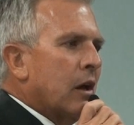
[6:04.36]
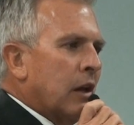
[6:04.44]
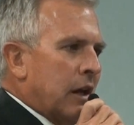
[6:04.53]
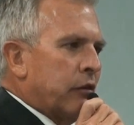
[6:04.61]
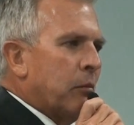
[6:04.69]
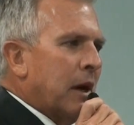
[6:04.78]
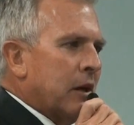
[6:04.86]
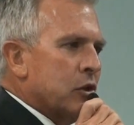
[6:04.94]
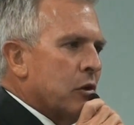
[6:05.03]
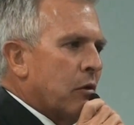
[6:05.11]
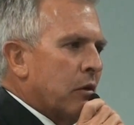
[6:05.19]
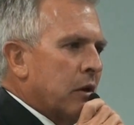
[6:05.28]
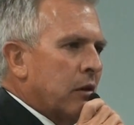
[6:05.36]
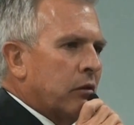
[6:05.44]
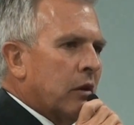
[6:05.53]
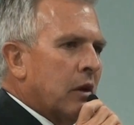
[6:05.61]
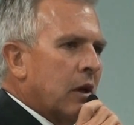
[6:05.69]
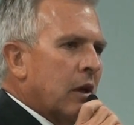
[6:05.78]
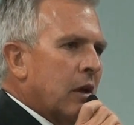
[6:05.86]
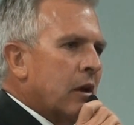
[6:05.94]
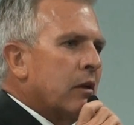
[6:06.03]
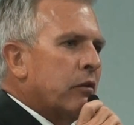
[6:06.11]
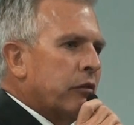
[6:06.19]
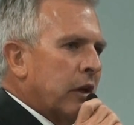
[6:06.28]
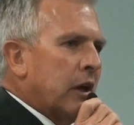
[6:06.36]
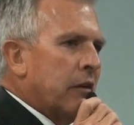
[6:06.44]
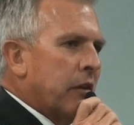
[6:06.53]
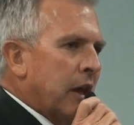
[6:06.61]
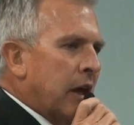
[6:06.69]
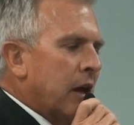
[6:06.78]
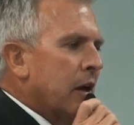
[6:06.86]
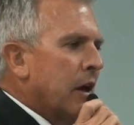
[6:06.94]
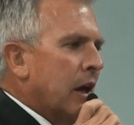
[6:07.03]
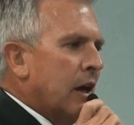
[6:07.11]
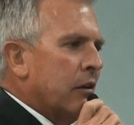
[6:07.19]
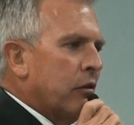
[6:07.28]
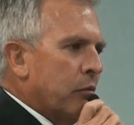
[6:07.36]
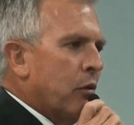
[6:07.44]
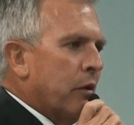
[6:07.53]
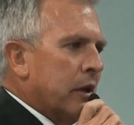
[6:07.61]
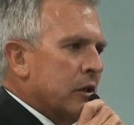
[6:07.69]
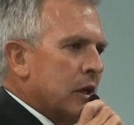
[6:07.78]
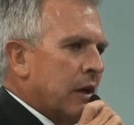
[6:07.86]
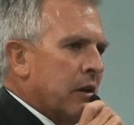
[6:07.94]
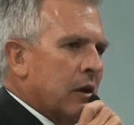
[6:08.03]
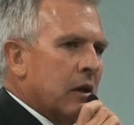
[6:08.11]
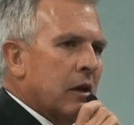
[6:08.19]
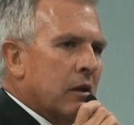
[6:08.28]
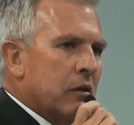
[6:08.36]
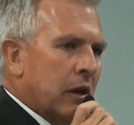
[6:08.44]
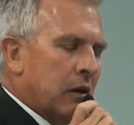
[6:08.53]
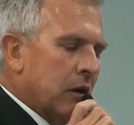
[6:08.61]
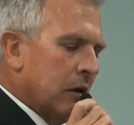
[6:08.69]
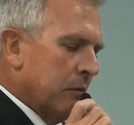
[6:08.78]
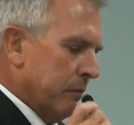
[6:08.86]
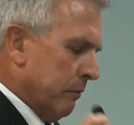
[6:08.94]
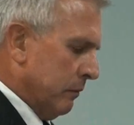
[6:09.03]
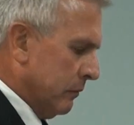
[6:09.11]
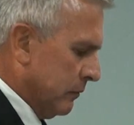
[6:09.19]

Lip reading: Let's make sure it is. Stick in there and support each other. Thank you.